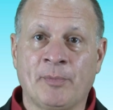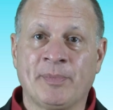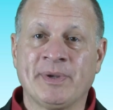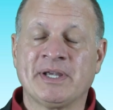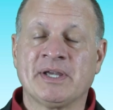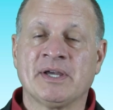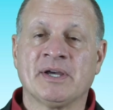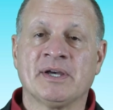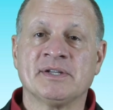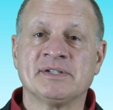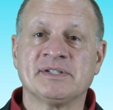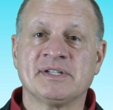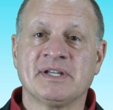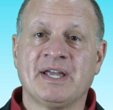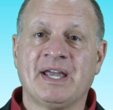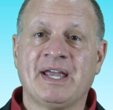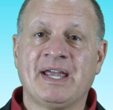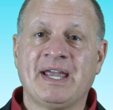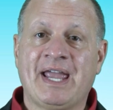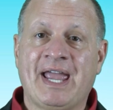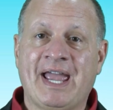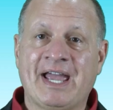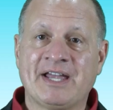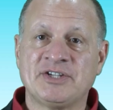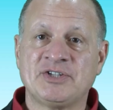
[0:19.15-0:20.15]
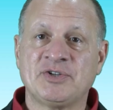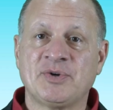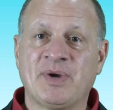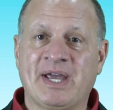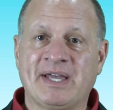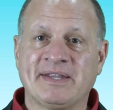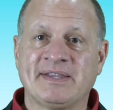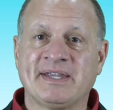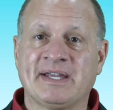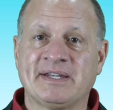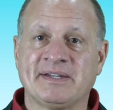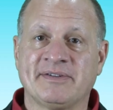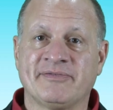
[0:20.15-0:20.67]
because had you
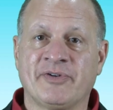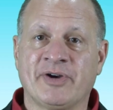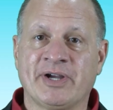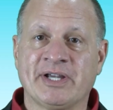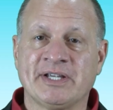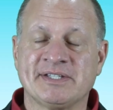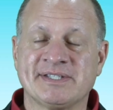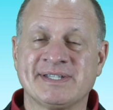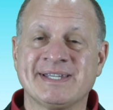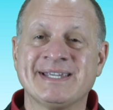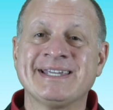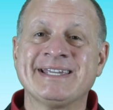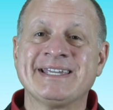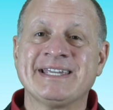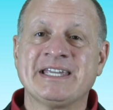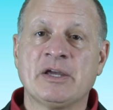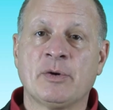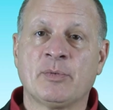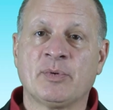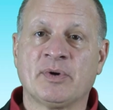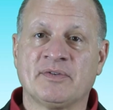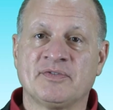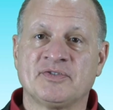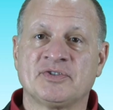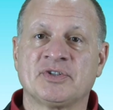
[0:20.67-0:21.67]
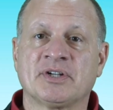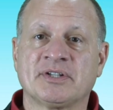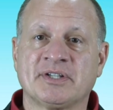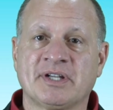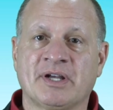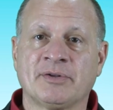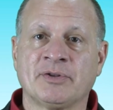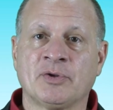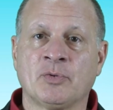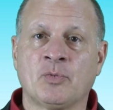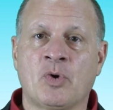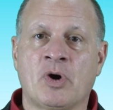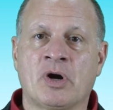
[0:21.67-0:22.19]
had that device, it would have shut
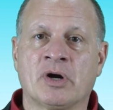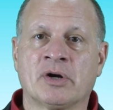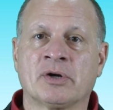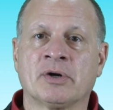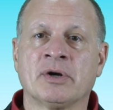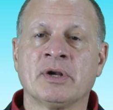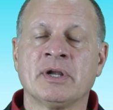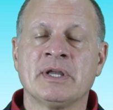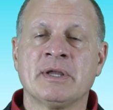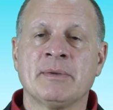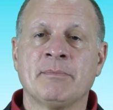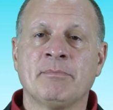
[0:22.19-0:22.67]
down the water,